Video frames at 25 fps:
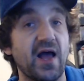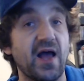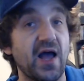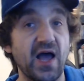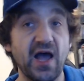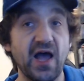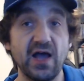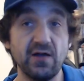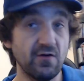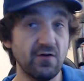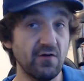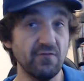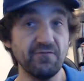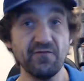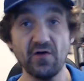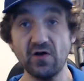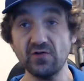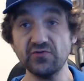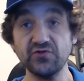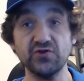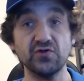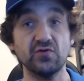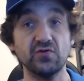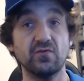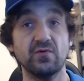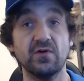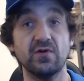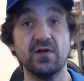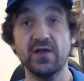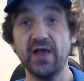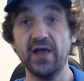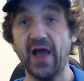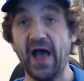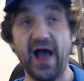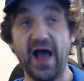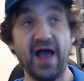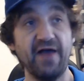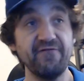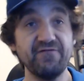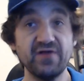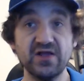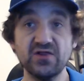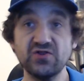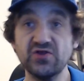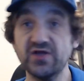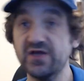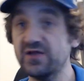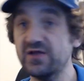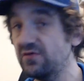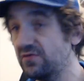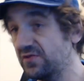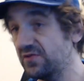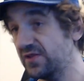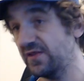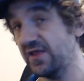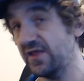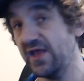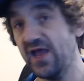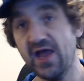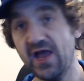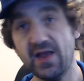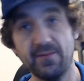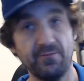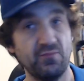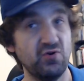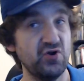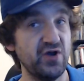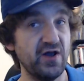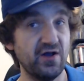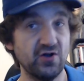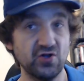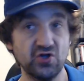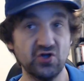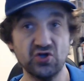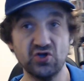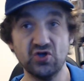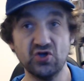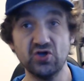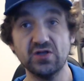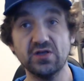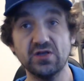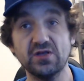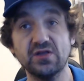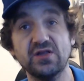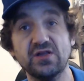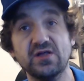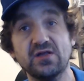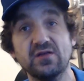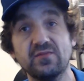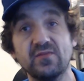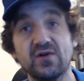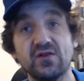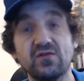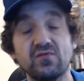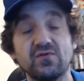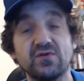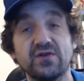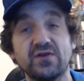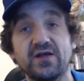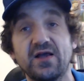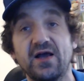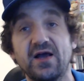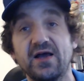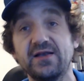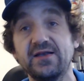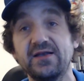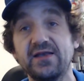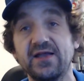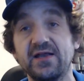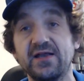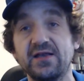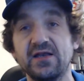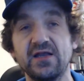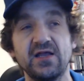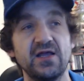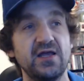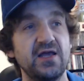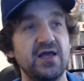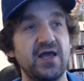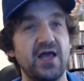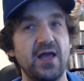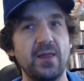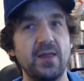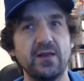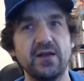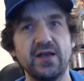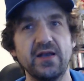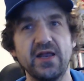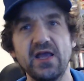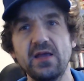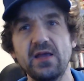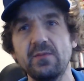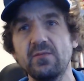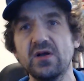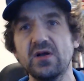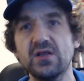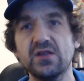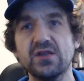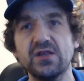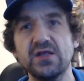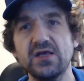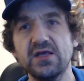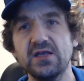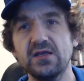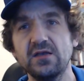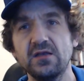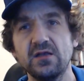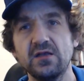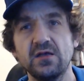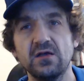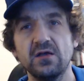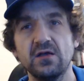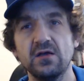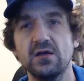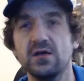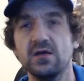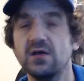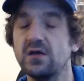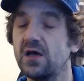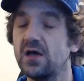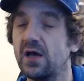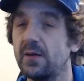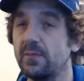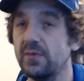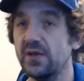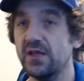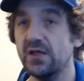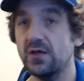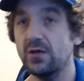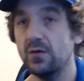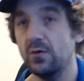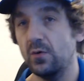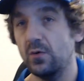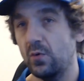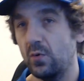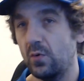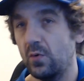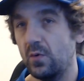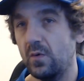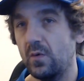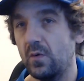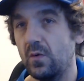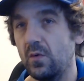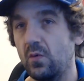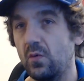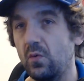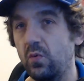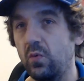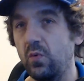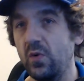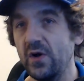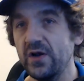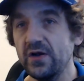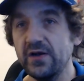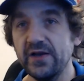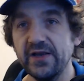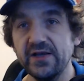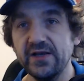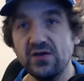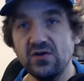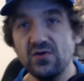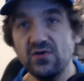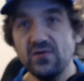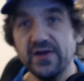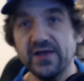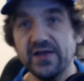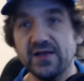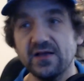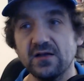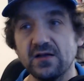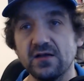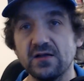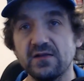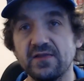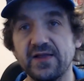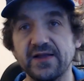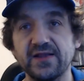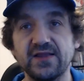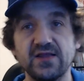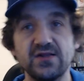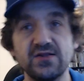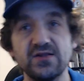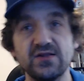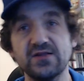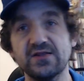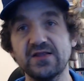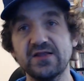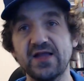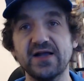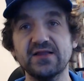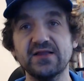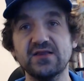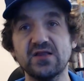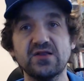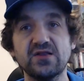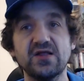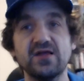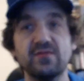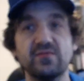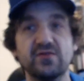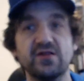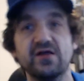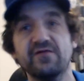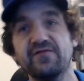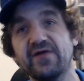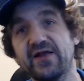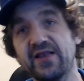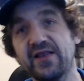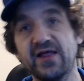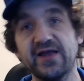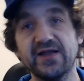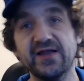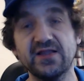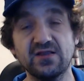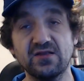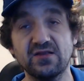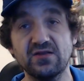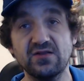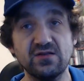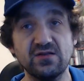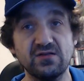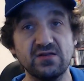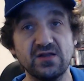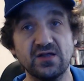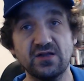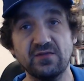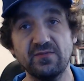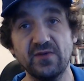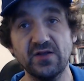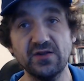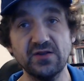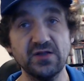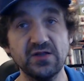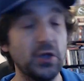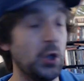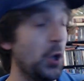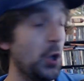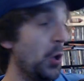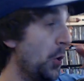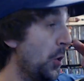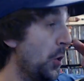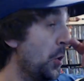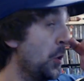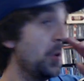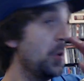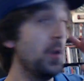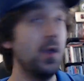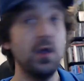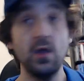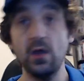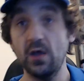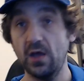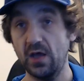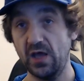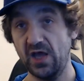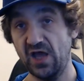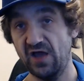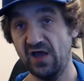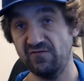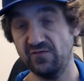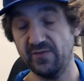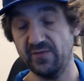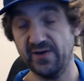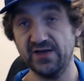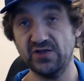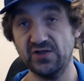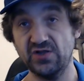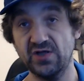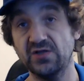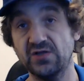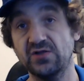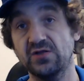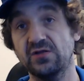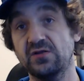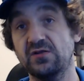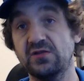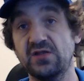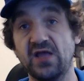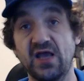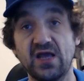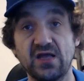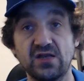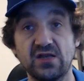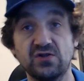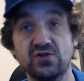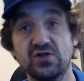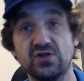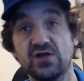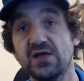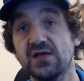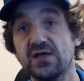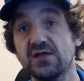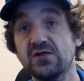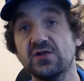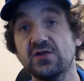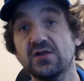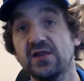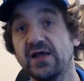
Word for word: I won't fault you. I've had channels that they had put out a good six months worth of content, and then eight months in, I'm like, what are they doing? Like, this is not the same stuff I liked six months ago. Everybody changes. Taste change.